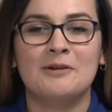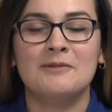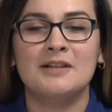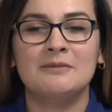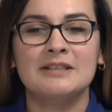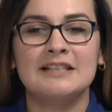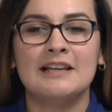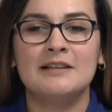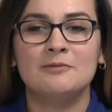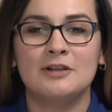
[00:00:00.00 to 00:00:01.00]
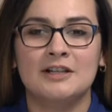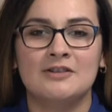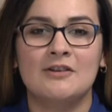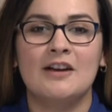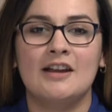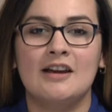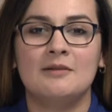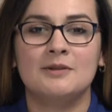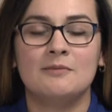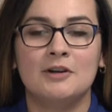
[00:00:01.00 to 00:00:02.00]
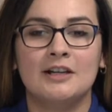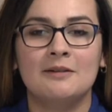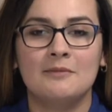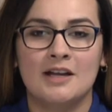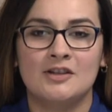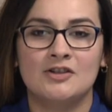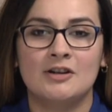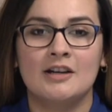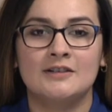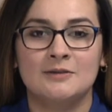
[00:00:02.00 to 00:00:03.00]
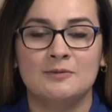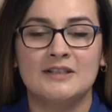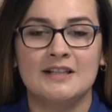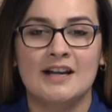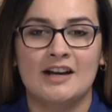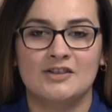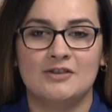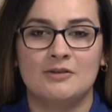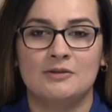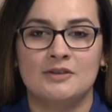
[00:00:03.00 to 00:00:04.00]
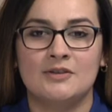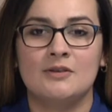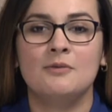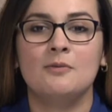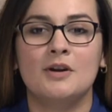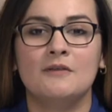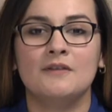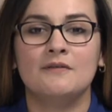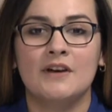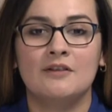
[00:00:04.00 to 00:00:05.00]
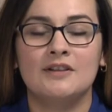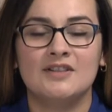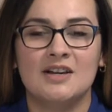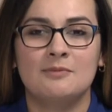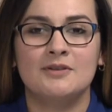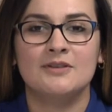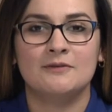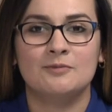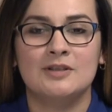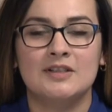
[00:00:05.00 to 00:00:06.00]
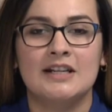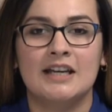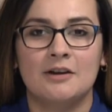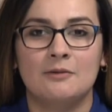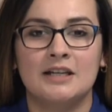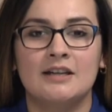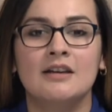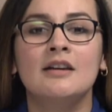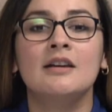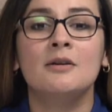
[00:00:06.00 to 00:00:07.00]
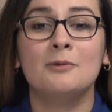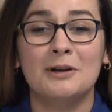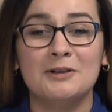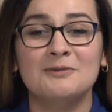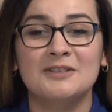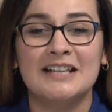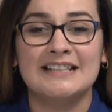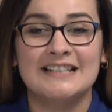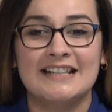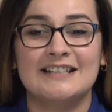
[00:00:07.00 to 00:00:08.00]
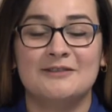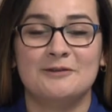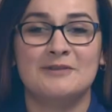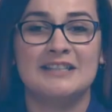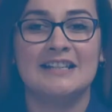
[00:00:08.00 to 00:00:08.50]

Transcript: my name is Kelly Murillo and I am the Marketing Manager at the Obesity Action Coalition, one of the founding champions of Obesity Care Week. Welcome to Day 6 of Obesity